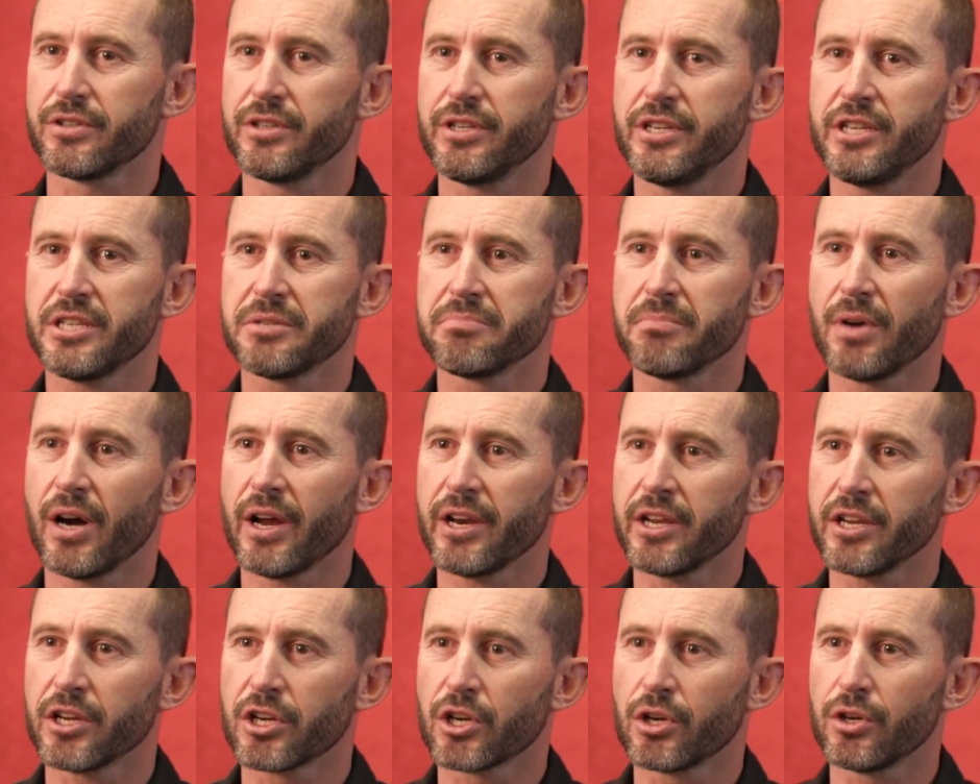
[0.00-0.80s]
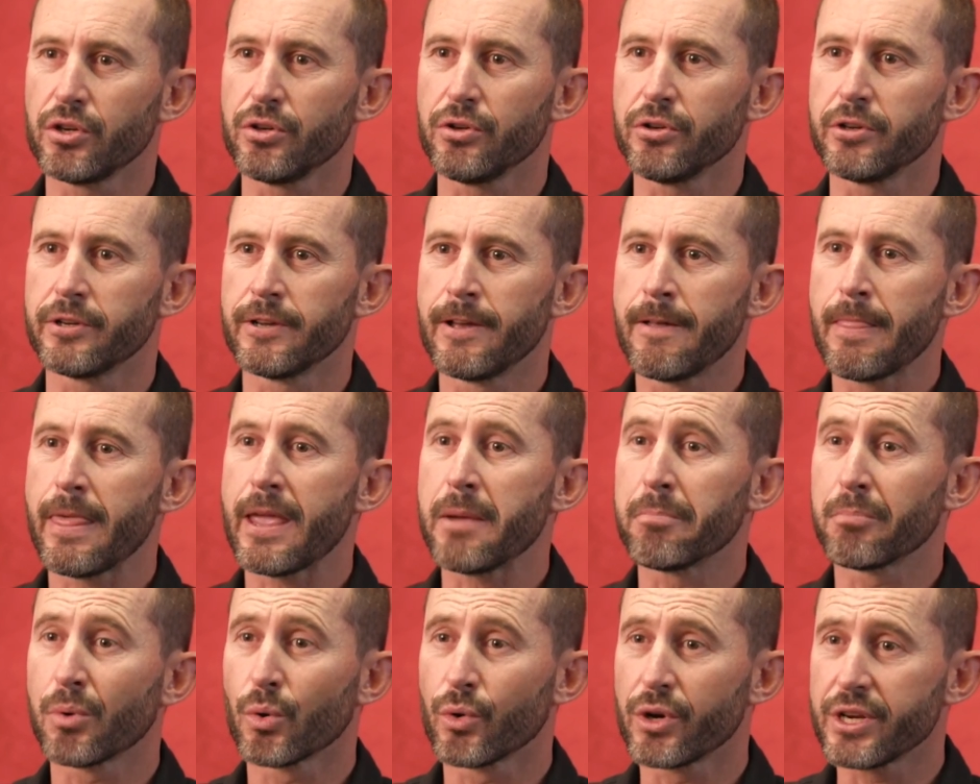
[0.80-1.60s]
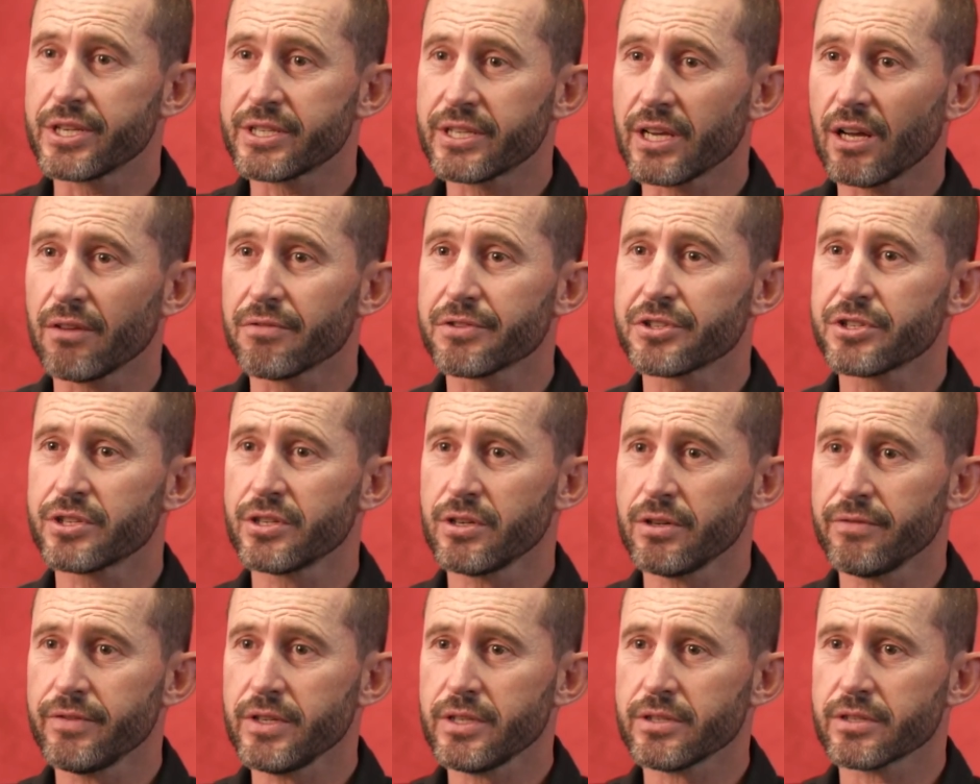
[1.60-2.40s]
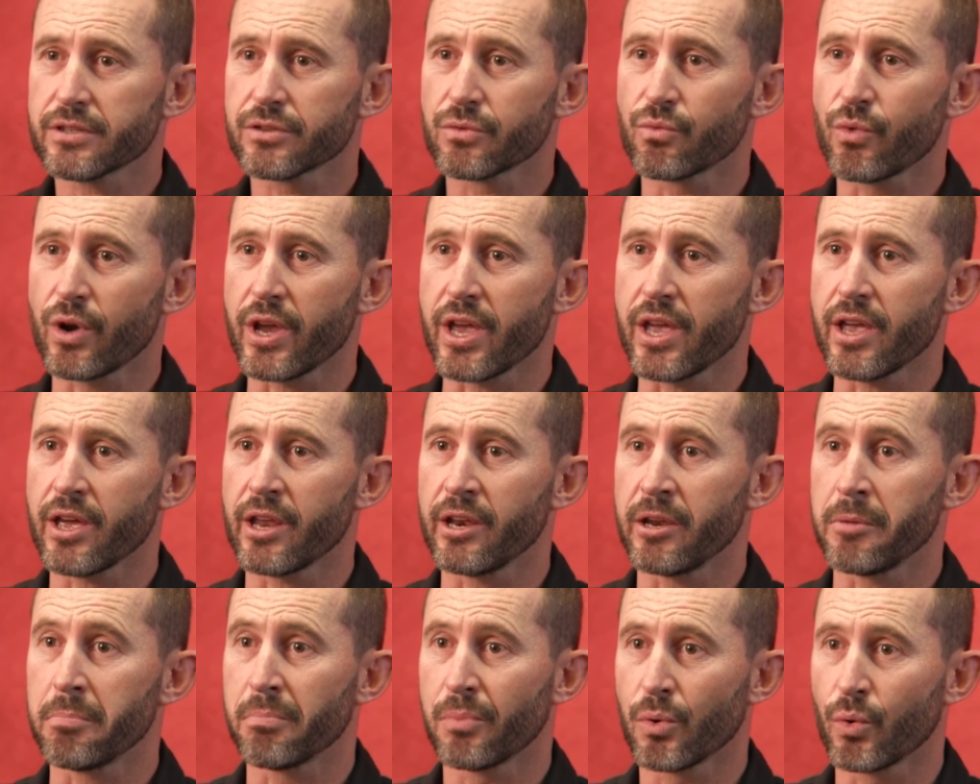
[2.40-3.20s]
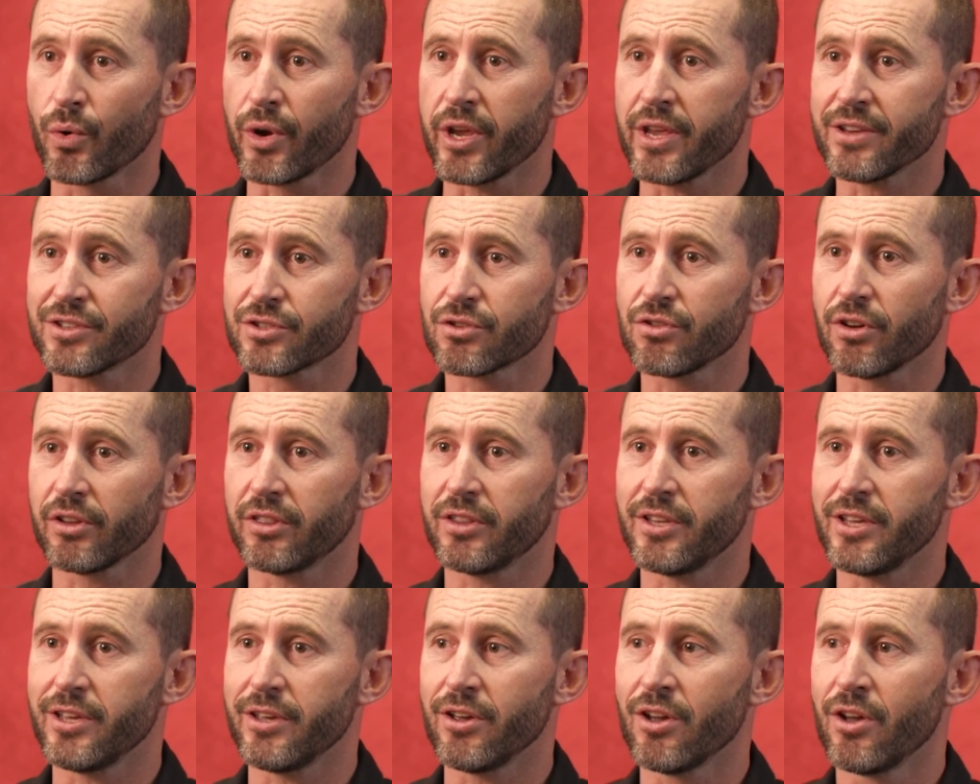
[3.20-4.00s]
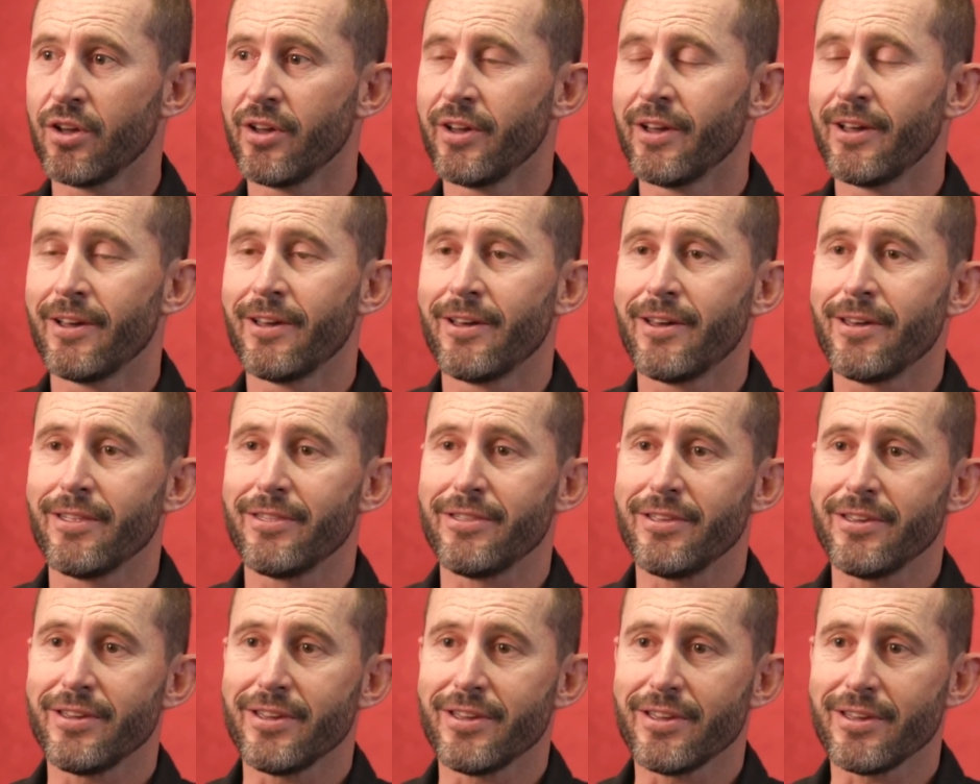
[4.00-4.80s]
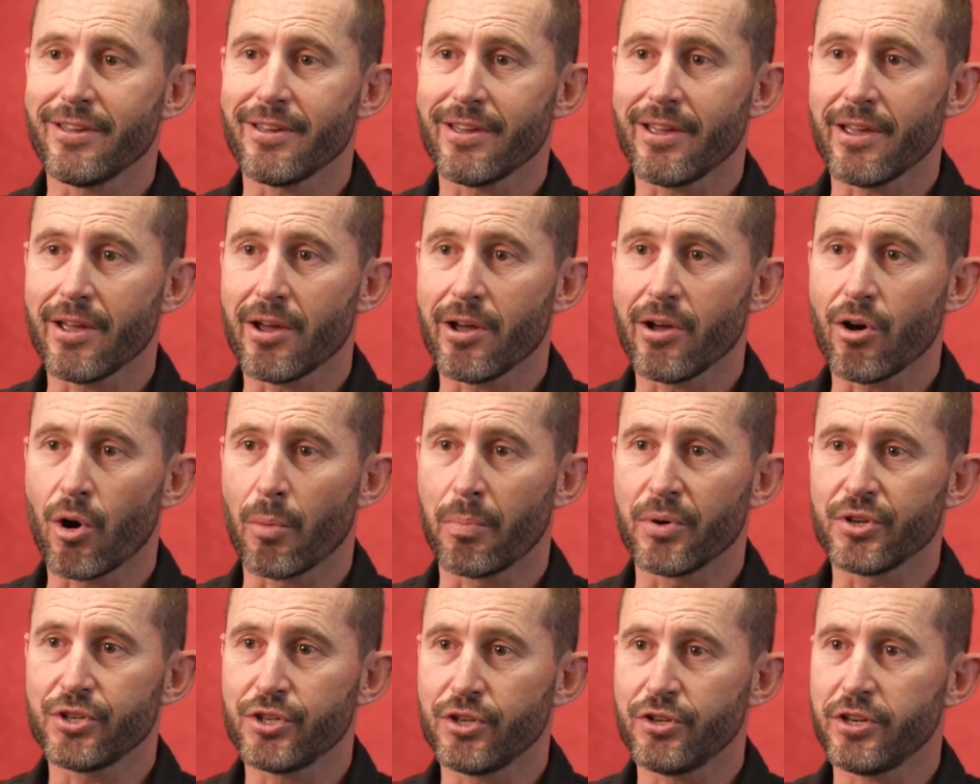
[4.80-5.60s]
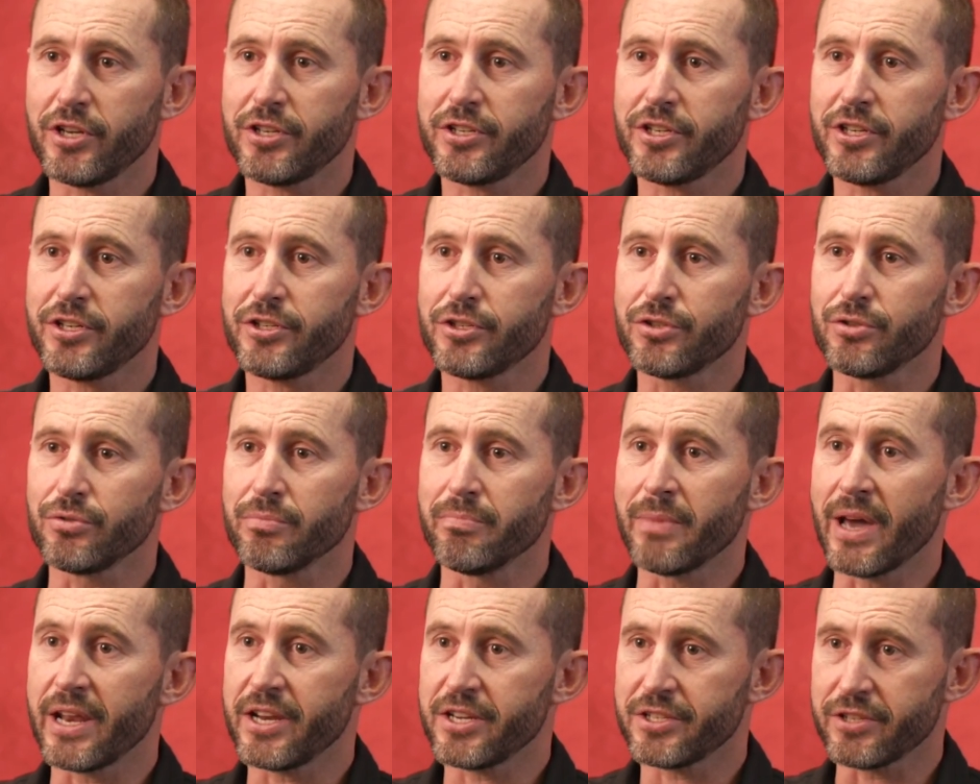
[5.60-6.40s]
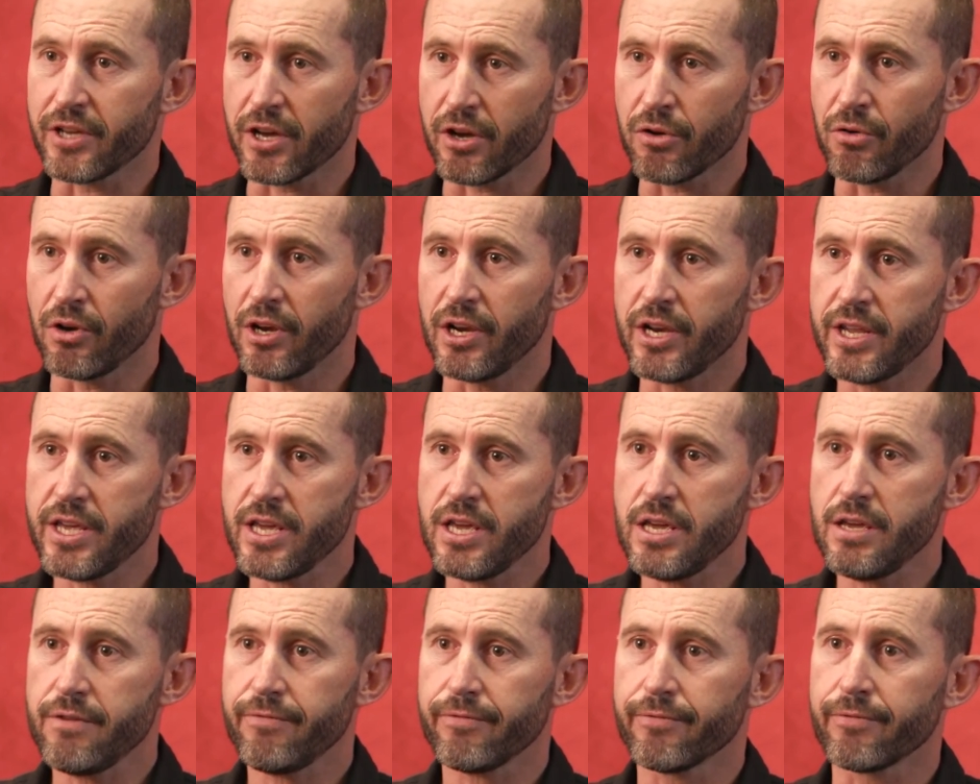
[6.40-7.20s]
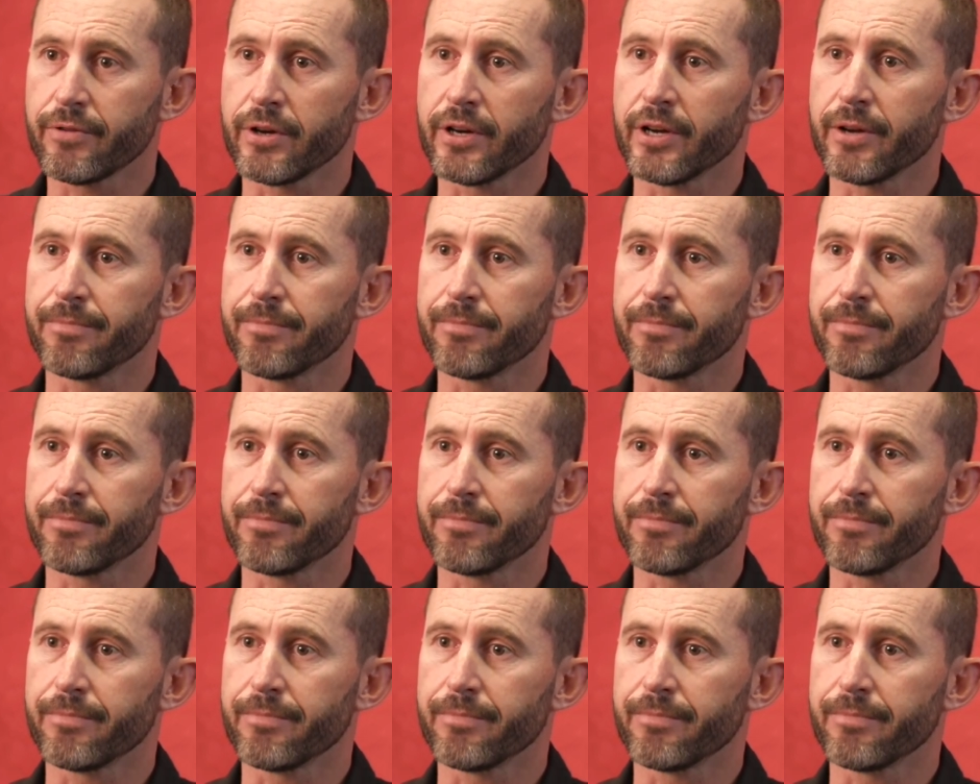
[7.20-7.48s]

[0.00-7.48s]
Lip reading: These might include employee self-service, where an employee has got the opportunity to manage their own leave,